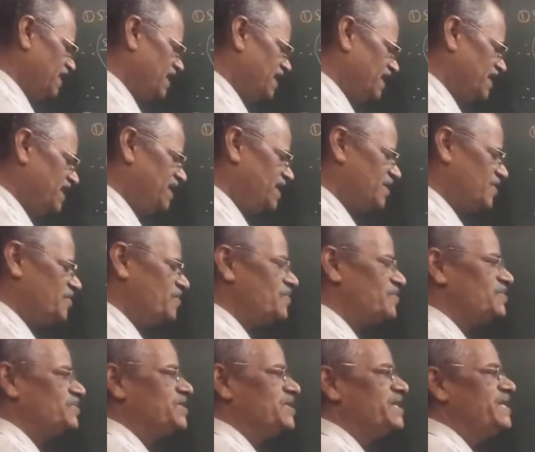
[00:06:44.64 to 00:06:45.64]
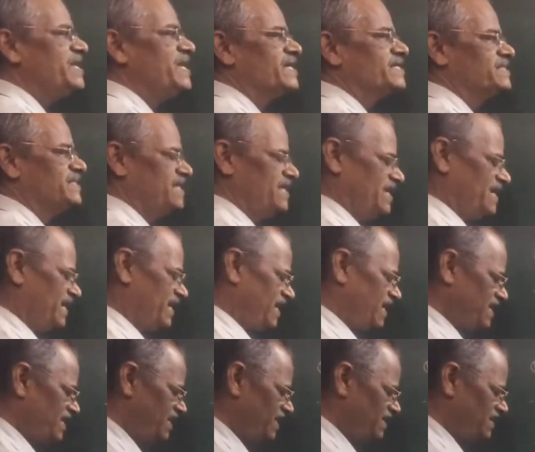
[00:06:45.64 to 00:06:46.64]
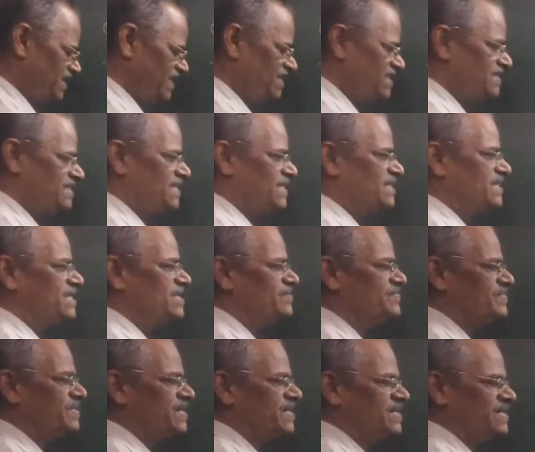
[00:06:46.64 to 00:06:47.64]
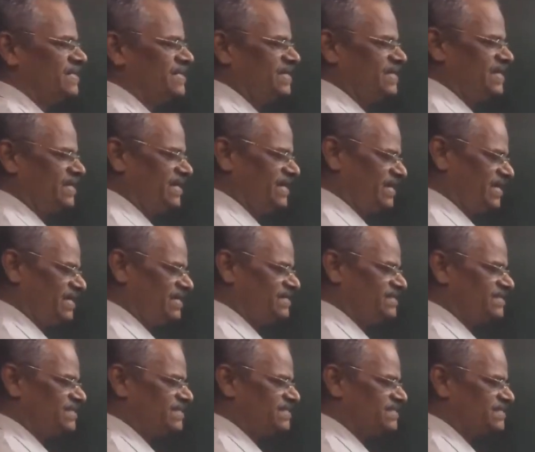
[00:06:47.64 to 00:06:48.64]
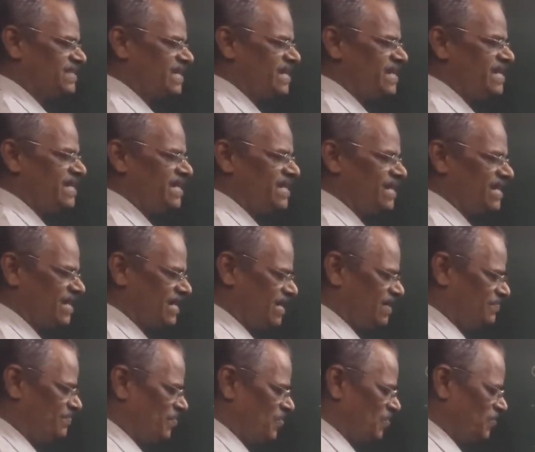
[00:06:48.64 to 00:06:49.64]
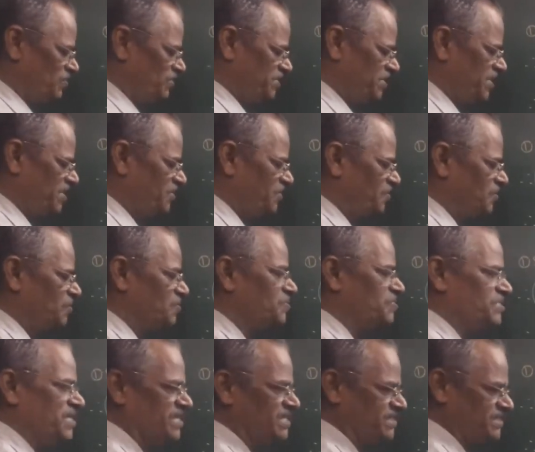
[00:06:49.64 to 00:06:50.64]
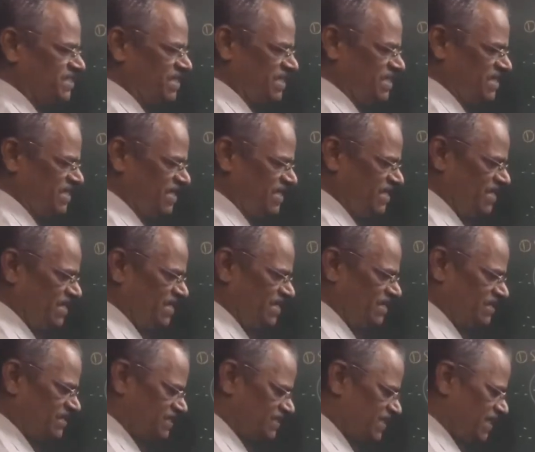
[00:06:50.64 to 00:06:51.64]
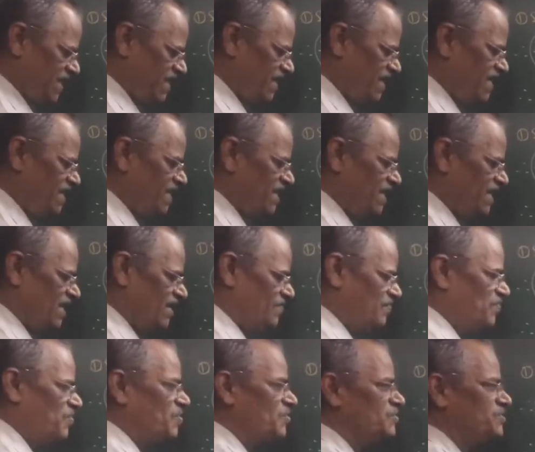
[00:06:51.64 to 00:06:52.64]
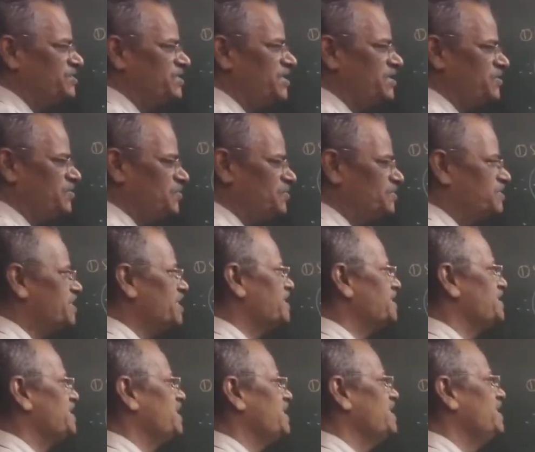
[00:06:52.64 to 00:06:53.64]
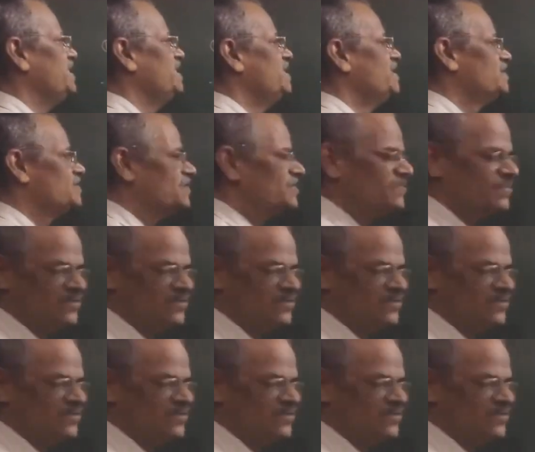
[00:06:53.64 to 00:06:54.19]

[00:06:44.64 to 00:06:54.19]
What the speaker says: and this is nothing but it is the side opposite to 60. Side opposite to 60. So